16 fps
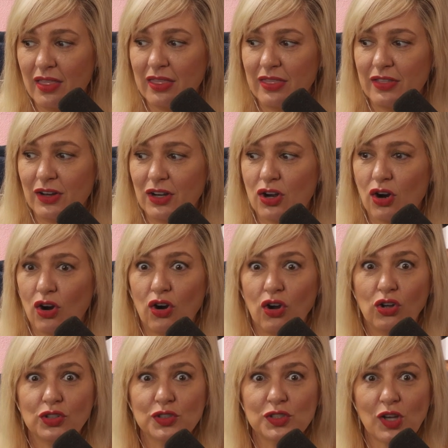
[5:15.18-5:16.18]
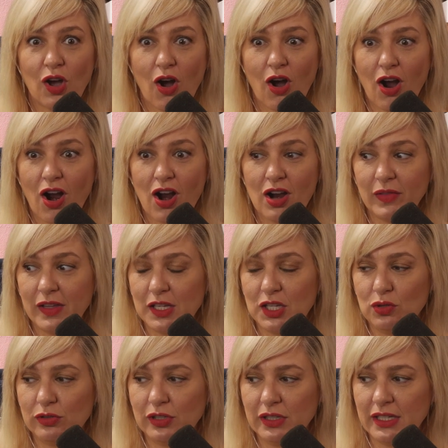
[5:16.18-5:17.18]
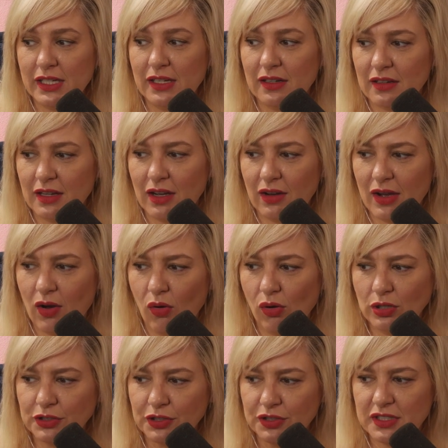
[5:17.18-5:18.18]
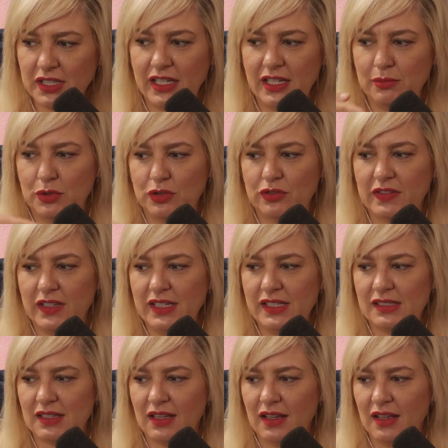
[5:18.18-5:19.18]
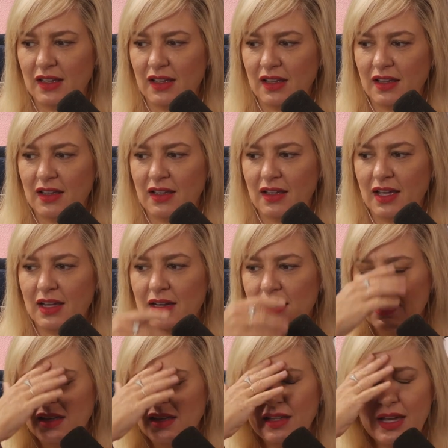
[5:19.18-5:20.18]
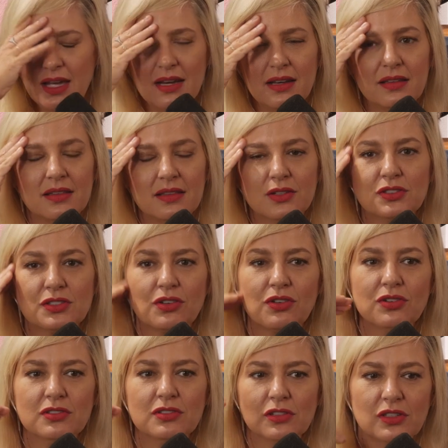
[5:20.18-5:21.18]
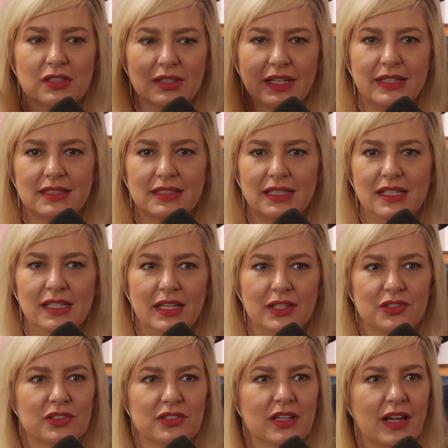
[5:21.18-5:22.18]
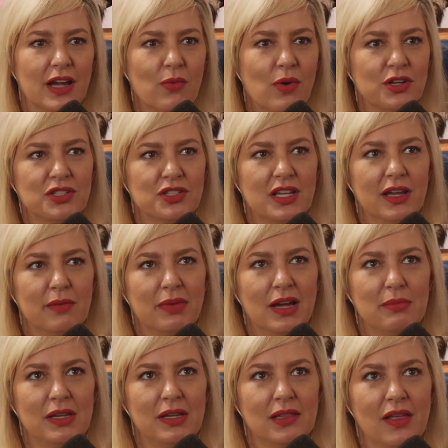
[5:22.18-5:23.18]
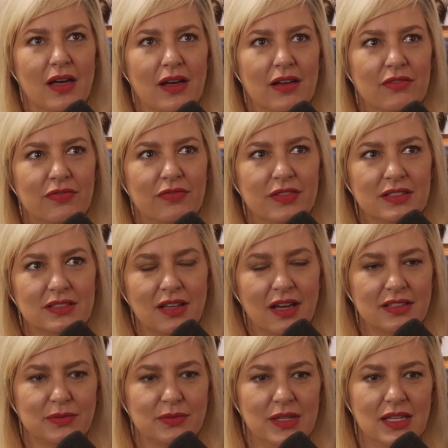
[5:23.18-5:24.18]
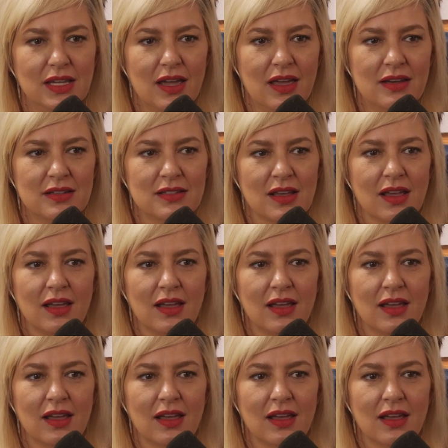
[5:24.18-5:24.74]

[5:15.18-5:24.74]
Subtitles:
the girls are. Like you look at older teen movies and those girls looked like teenagers. Like I watched Can't Buy Me Love this last weekend.